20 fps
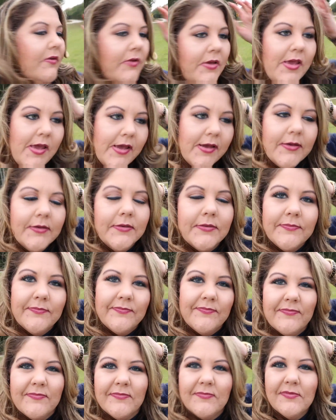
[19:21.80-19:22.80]
Yeah.
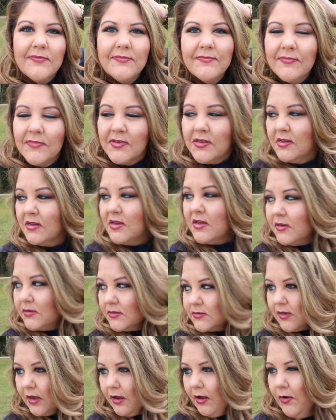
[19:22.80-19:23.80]

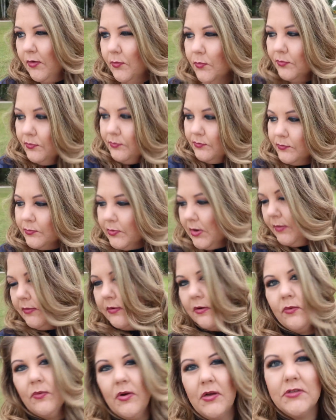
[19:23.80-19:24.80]
Let's go home.
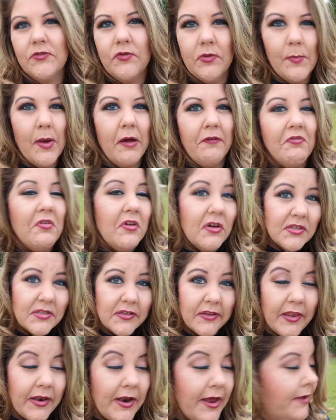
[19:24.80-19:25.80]
Probably gonna watch football for the
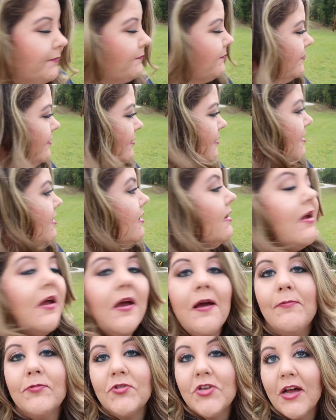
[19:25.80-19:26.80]
rest of the day. I'm
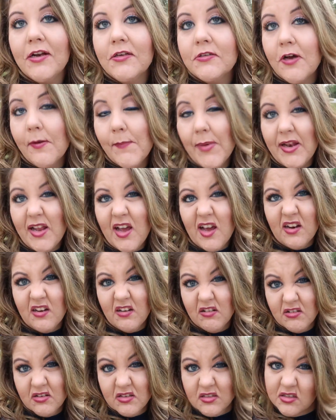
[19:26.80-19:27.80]
trying to talk my dad
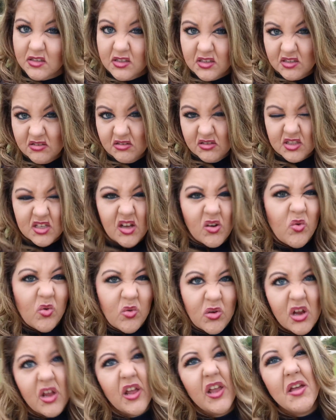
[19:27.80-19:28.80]
into grilling because I
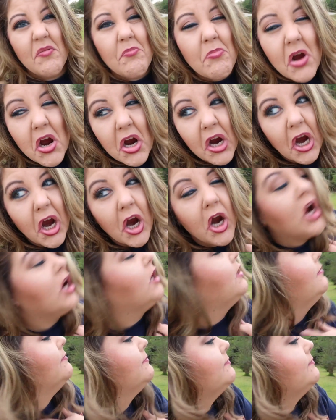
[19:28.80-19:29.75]
want a hamburger.